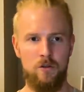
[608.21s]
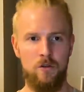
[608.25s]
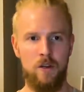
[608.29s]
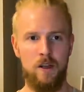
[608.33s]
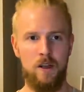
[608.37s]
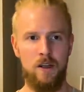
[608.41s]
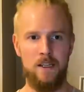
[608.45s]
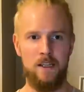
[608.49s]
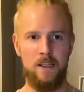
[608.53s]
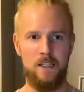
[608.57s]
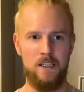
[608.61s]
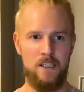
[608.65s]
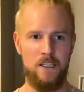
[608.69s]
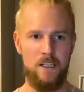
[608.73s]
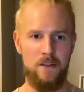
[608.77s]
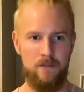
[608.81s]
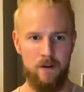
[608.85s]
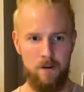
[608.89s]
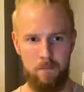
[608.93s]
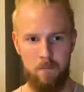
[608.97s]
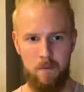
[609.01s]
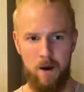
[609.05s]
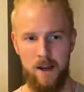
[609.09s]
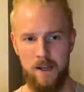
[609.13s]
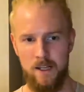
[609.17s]
You can get these
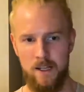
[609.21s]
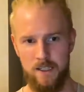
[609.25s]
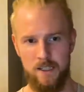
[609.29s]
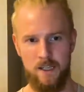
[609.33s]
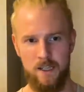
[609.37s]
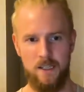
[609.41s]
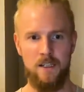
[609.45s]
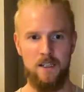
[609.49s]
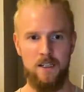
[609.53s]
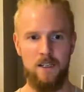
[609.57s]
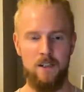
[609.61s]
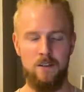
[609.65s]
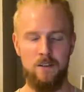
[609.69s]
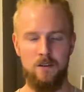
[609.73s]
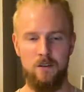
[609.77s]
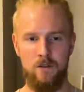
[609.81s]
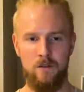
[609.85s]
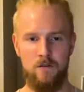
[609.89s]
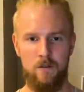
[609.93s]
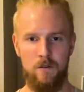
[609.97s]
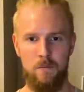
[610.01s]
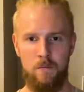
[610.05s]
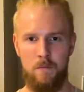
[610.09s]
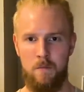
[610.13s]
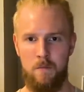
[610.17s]
different mindsets into
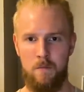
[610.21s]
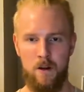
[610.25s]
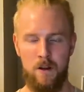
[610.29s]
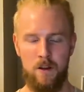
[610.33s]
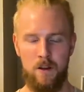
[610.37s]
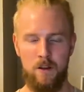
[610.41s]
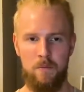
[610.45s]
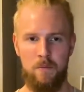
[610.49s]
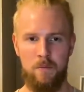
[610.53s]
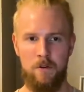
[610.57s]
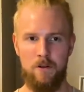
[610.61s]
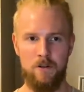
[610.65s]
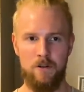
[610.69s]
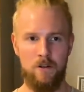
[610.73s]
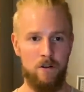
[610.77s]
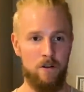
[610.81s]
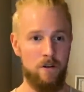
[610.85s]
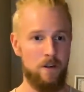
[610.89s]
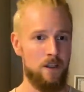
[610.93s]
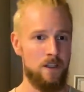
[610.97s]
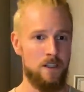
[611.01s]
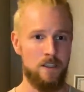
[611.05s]
you from another person.